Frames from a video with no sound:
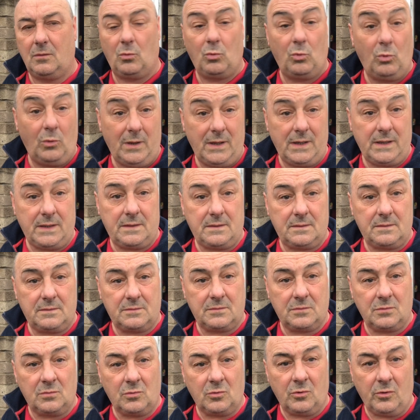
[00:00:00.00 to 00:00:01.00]
Right,
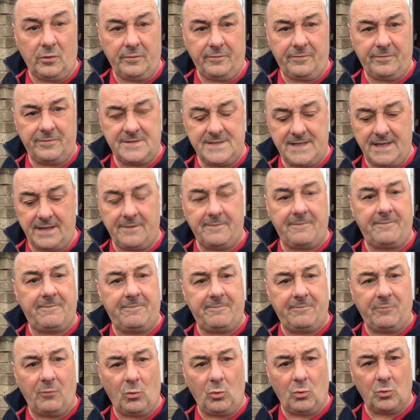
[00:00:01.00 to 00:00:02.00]
so we've got a set of
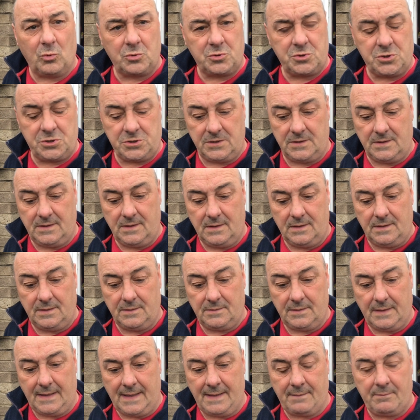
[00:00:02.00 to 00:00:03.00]
forged
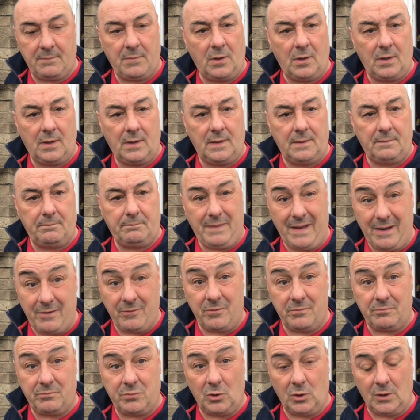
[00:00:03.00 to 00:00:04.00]

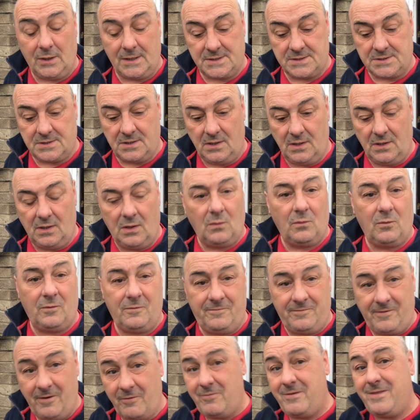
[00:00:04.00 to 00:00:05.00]
bearing pullers
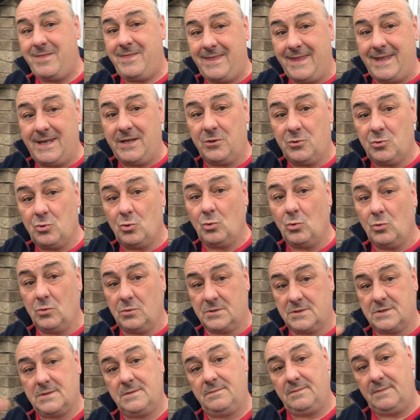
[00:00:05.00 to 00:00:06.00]
with very thin
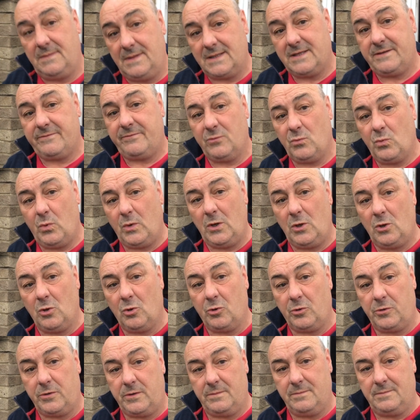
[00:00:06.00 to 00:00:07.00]
toes. Let's have a quick
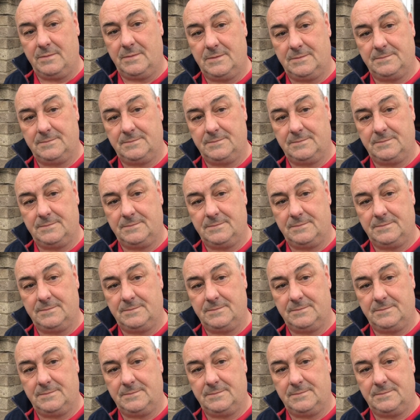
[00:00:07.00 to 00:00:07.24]
look at them.